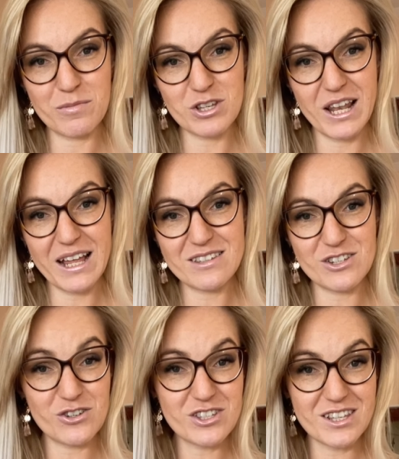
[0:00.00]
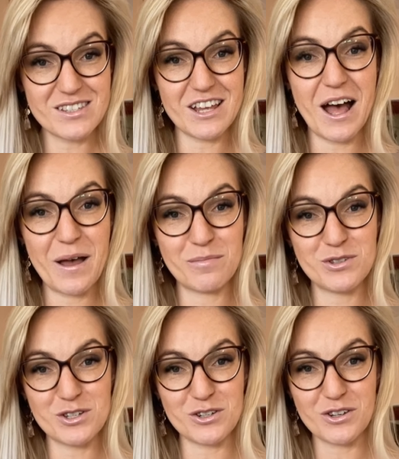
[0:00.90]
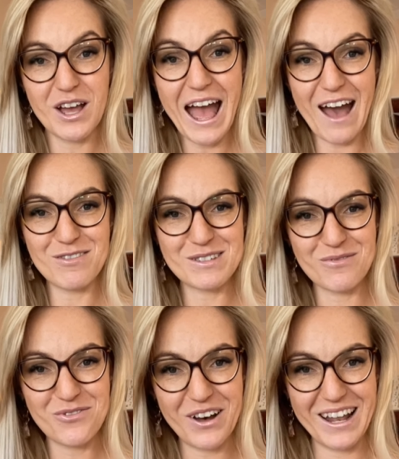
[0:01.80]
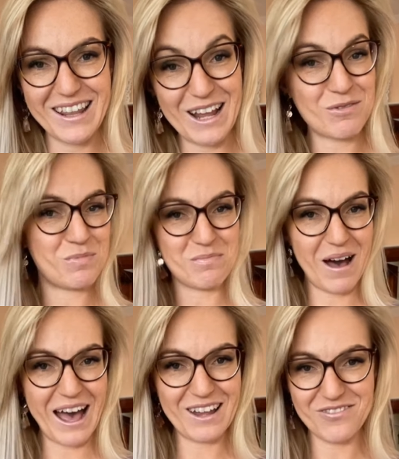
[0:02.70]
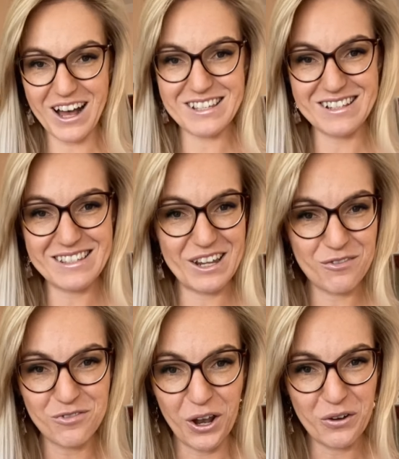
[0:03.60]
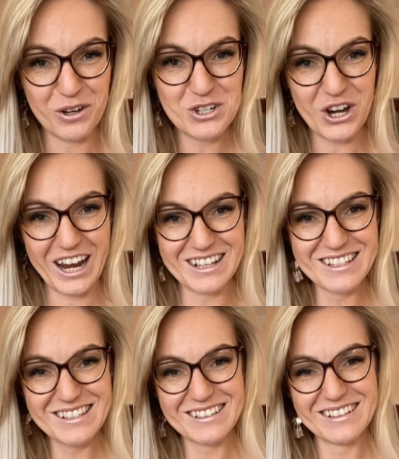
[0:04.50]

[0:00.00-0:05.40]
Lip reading: So let's use this time to have some fun. That would be my advice instead of following trends.